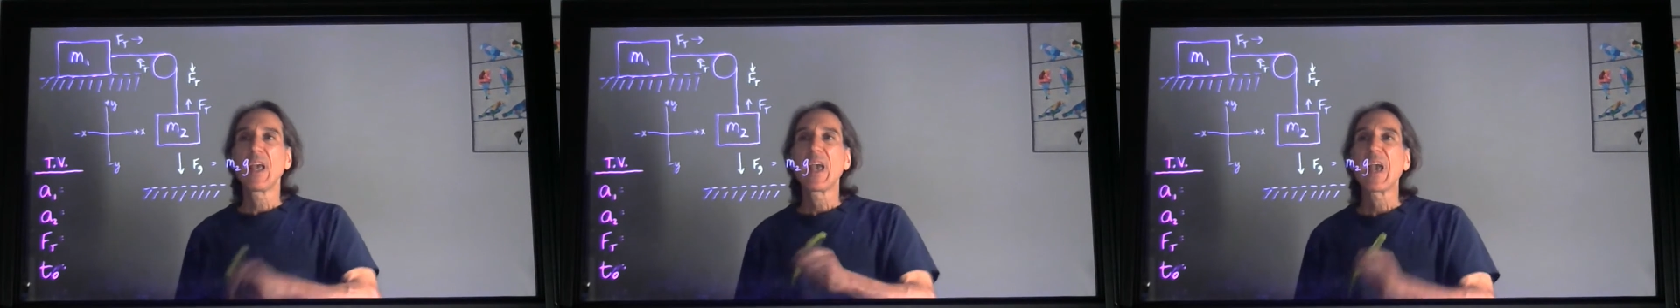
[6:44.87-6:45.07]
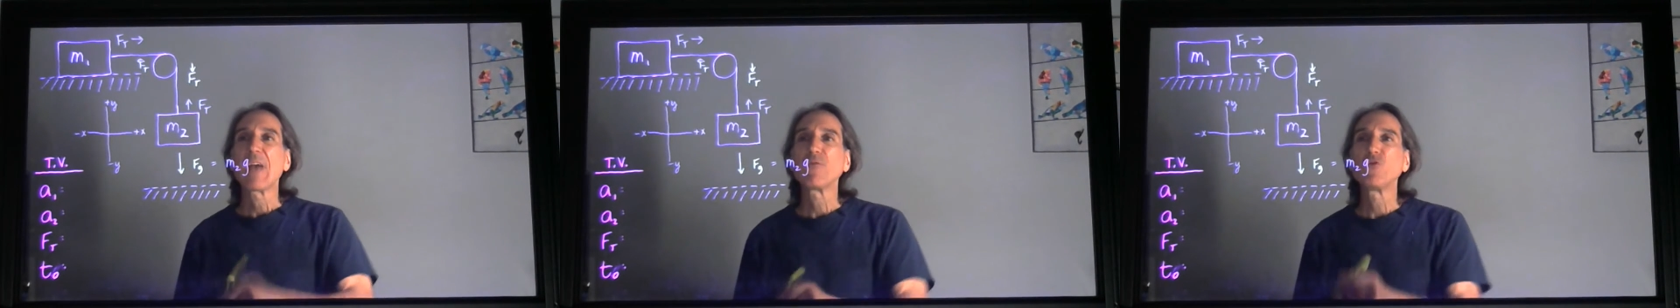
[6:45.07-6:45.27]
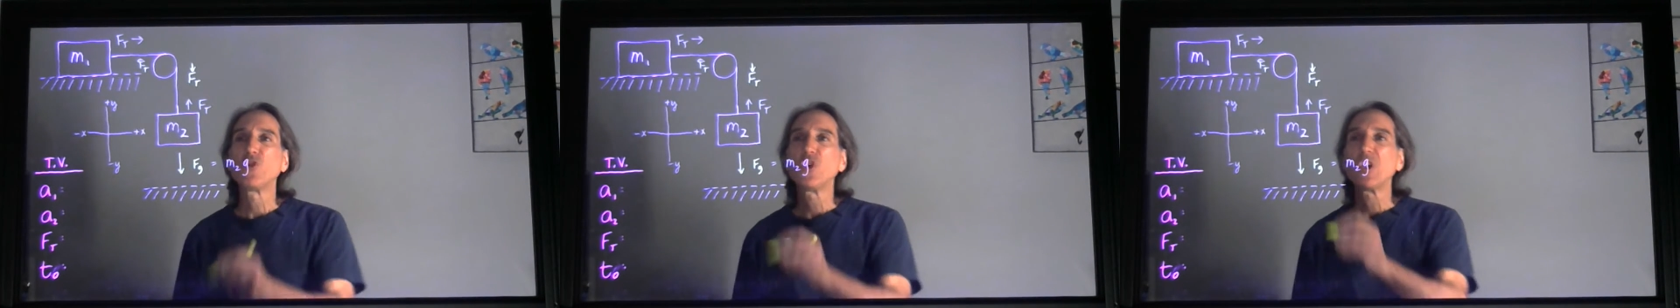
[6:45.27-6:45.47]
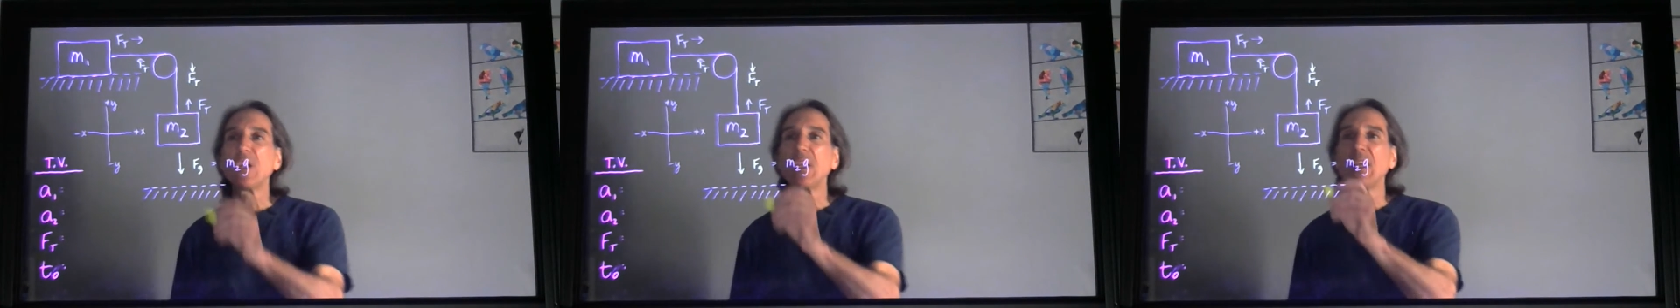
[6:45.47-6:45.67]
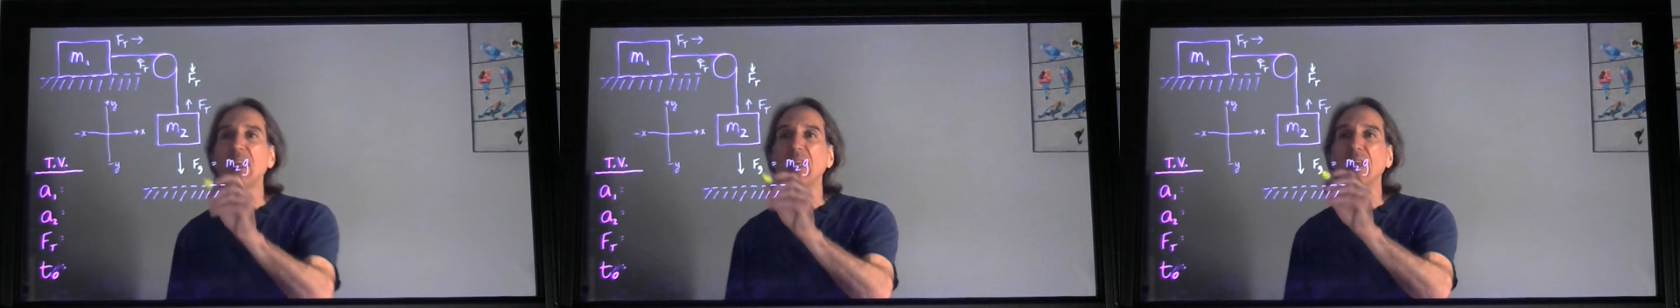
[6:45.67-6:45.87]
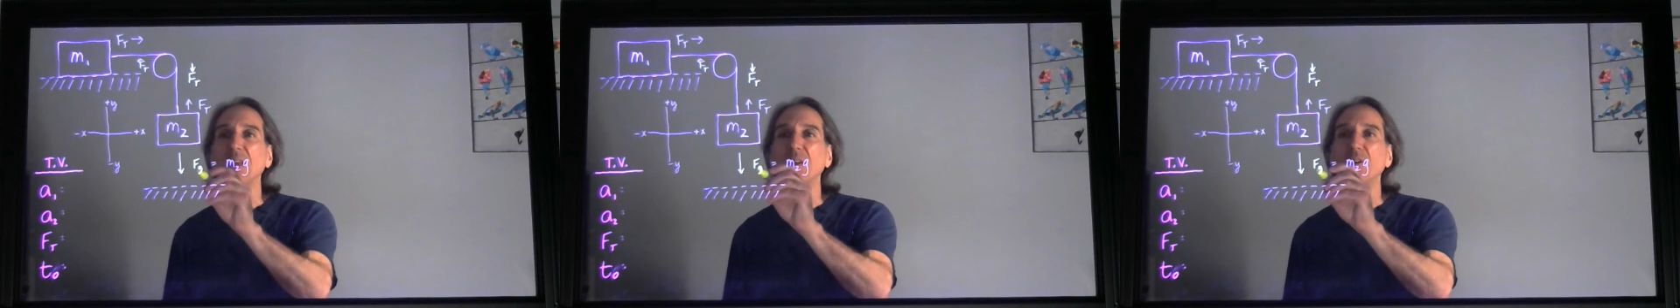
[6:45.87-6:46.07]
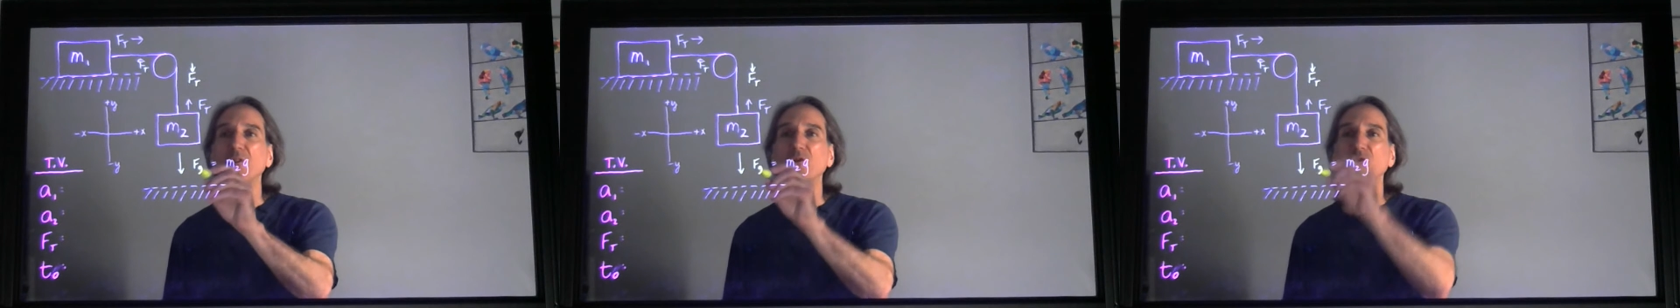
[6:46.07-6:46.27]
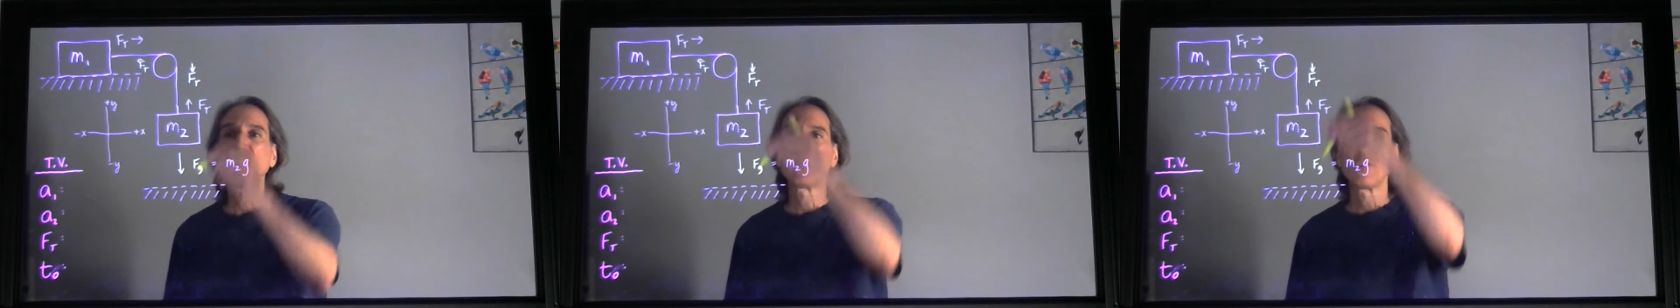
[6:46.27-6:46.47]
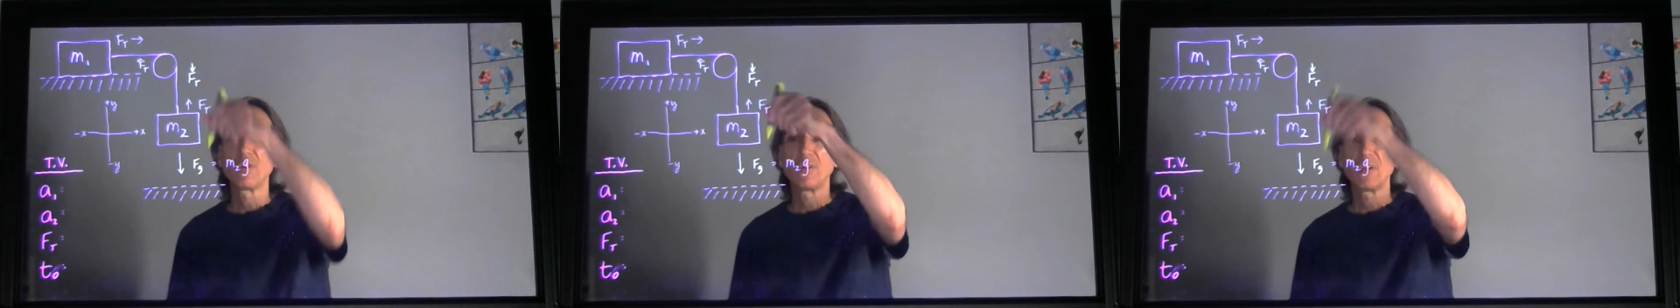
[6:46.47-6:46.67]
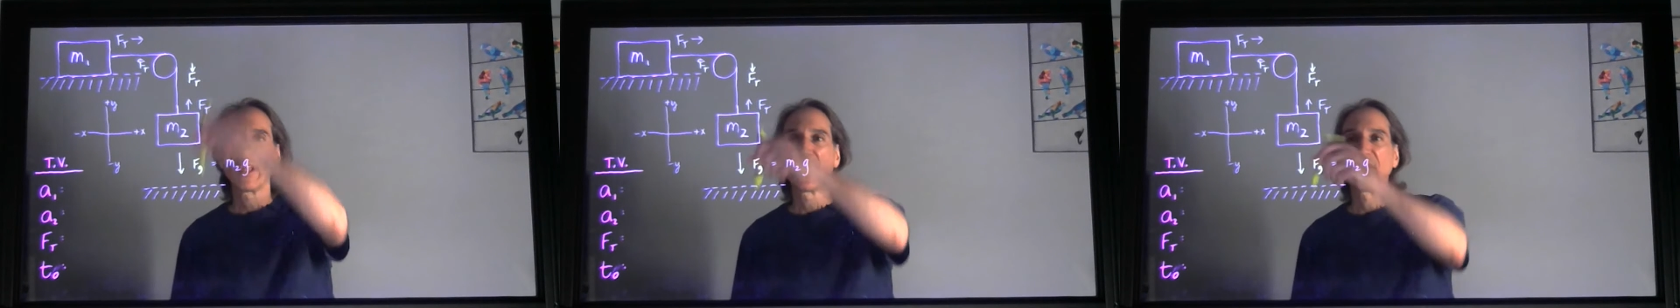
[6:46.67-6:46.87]
FG is
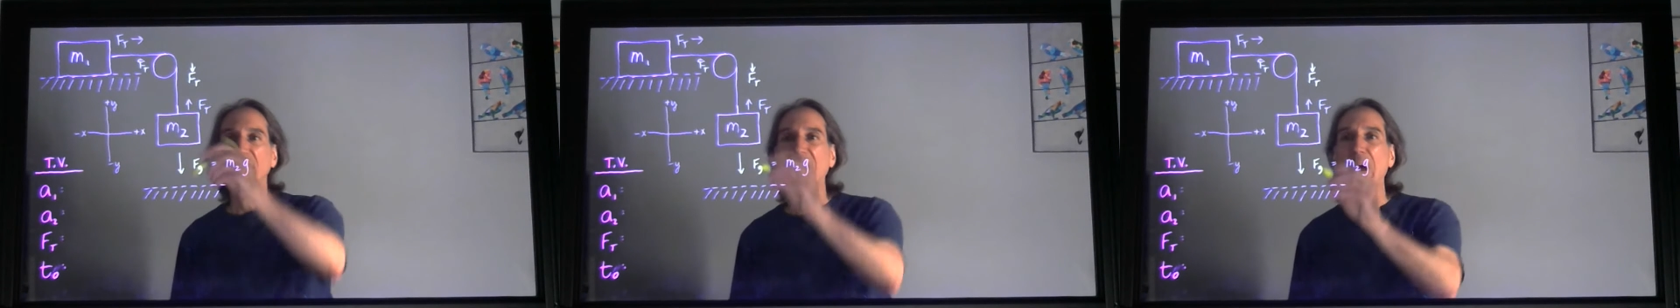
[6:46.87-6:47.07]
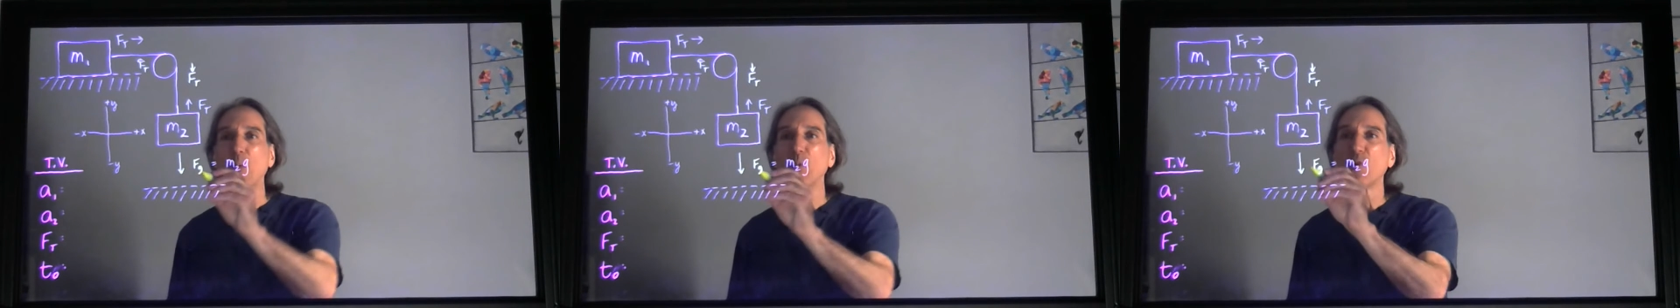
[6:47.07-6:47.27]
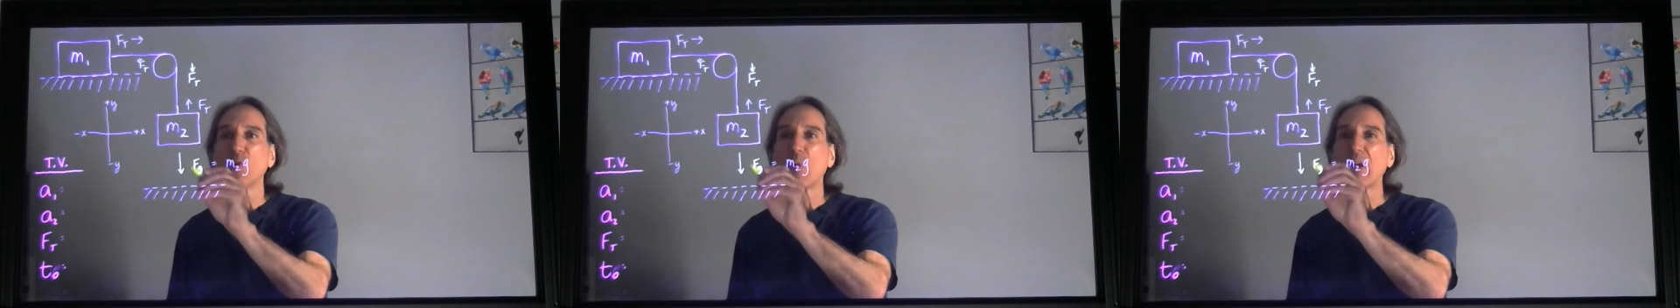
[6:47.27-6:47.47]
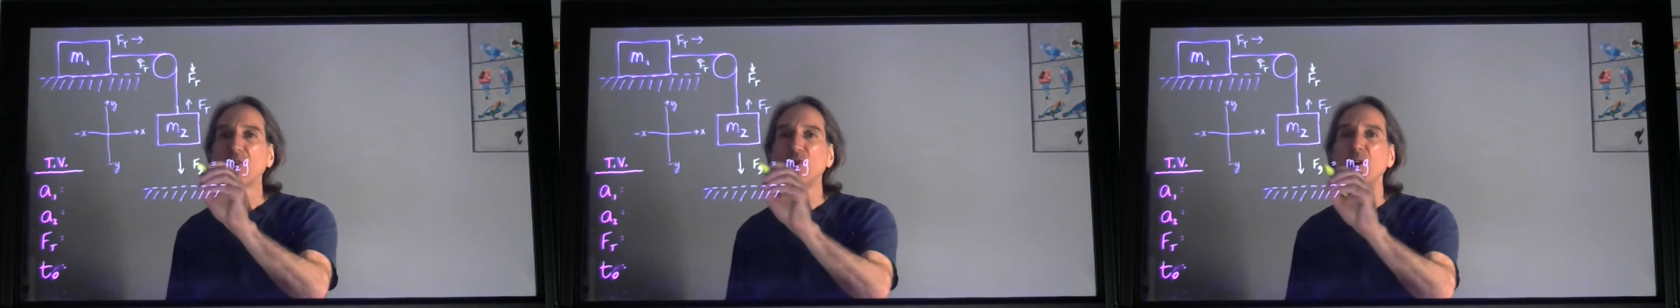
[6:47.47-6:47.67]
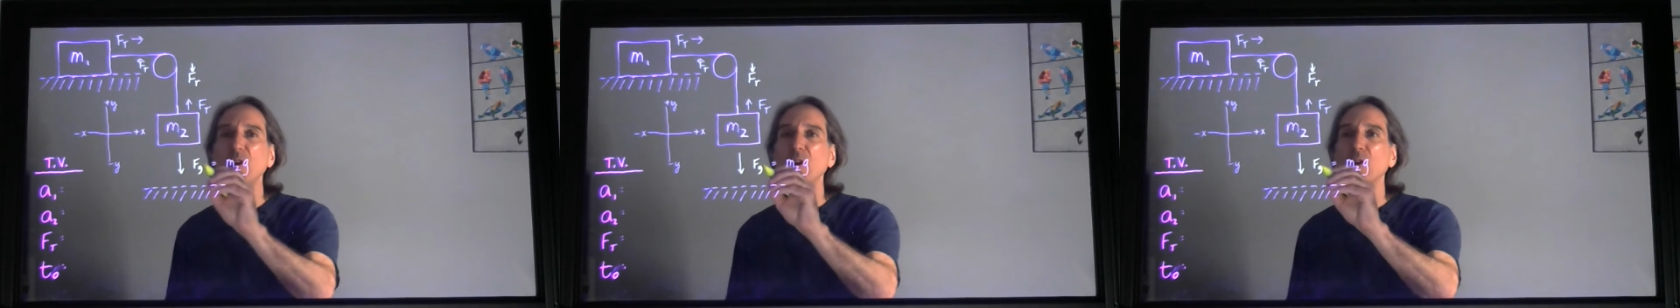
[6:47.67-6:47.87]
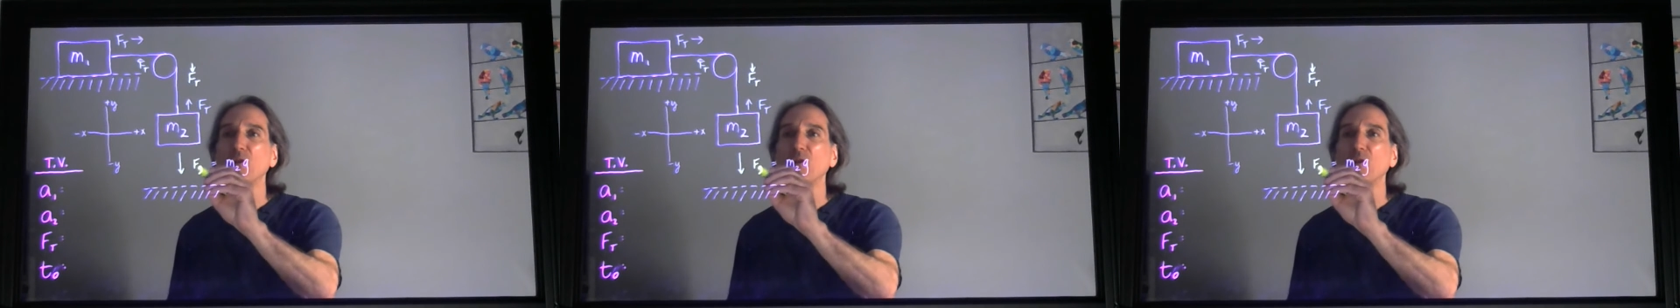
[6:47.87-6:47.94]
in a downward direction,